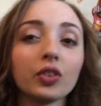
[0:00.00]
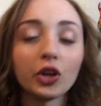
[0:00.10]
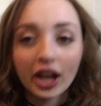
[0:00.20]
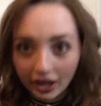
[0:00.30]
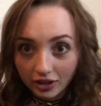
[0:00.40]

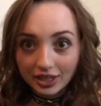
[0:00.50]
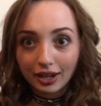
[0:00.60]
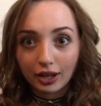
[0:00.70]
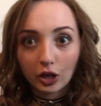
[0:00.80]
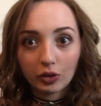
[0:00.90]
Your hair is
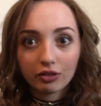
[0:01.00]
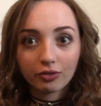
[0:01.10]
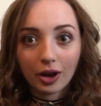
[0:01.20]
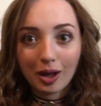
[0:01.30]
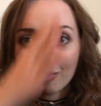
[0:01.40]
kind of going
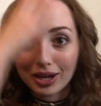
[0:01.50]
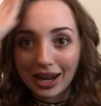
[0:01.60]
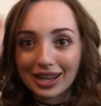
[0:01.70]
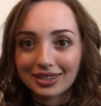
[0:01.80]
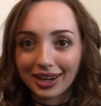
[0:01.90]
from
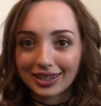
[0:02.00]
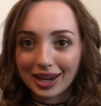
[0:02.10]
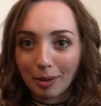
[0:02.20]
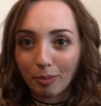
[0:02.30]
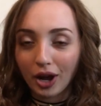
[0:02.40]
nice
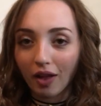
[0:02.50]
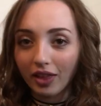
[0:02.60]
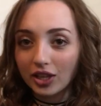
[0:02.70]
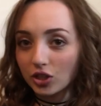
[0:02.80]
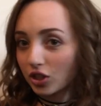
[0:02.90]
daytime
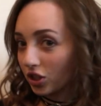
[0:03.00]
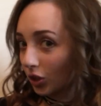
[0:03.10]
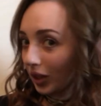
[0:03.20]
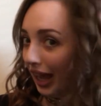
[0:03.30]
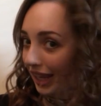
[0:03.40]
polished
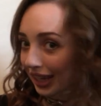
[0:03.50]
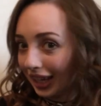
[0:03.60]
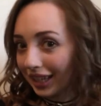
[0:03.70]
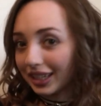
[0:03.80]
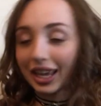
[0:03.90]
to like,
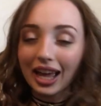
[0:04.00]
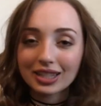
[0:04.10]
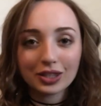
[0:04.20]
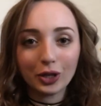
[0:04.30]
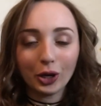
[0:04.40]

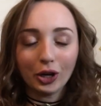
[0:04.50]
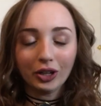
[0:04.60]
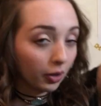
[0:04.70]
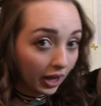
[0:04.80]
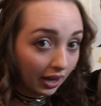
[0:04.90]
yes, girl.
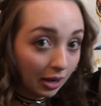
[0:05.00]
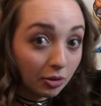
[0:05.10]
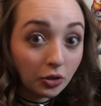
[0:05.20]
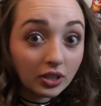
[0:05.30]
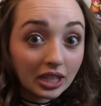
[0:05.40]
Okay, I'm gonna
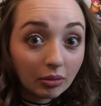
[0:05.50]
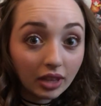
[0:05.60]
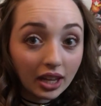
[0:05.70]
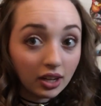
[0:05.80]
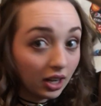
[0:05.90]
do the same
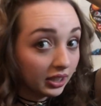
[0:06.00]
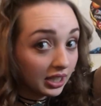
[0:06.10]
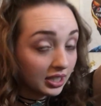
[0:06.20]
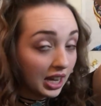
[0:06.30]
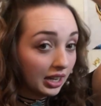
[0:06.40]
thing on
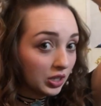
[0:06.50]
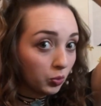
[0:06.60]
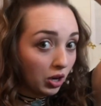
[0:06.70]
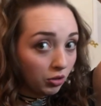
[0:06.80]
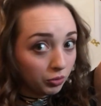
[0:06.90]
this side as
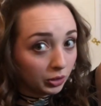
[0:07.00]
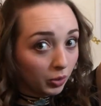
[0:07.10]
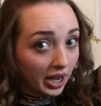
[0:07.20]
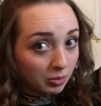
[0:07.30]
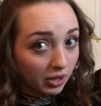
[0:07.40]
well with a
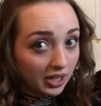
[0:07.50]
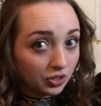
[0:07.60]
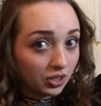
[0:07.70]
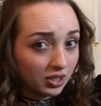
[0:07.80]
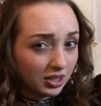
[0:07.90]
wax blast,
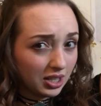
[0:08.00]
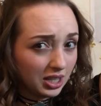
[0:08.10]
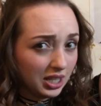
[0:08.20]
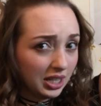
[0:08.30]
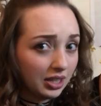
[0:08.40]
just a
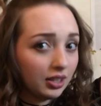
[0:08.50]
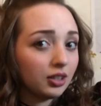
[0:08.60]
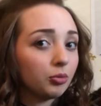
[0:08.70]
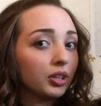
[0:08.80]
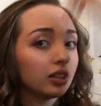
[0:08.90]

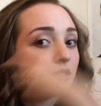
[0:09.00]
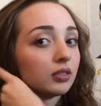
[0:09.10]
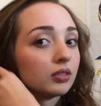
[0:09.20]
little bit.